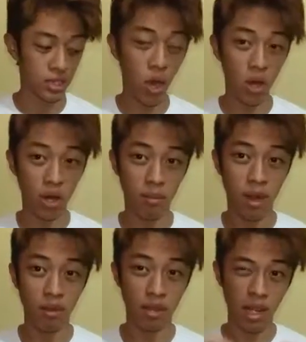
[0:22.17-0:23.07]
talk
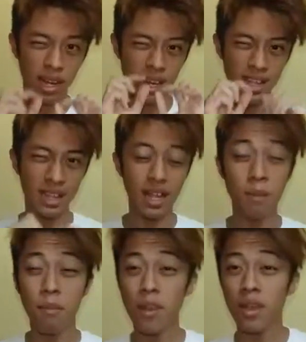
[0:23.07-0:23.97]
about a
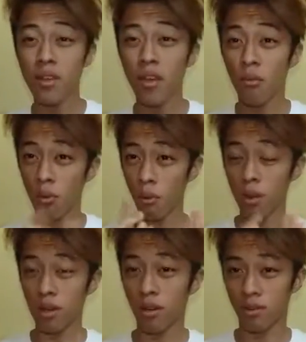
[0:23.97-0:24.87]
little bit of a
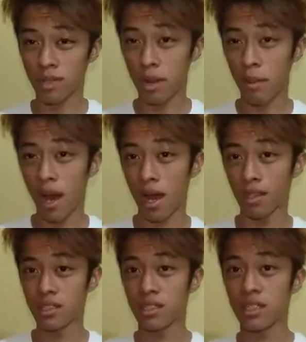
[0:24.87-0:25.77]
word of
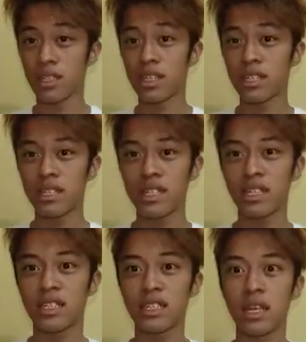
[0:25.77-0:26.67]
Sabahans. It
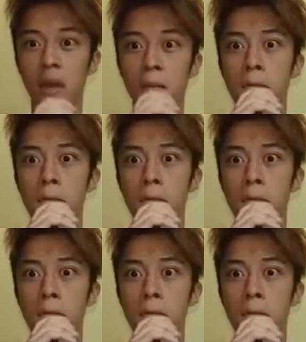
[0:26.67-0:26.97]
is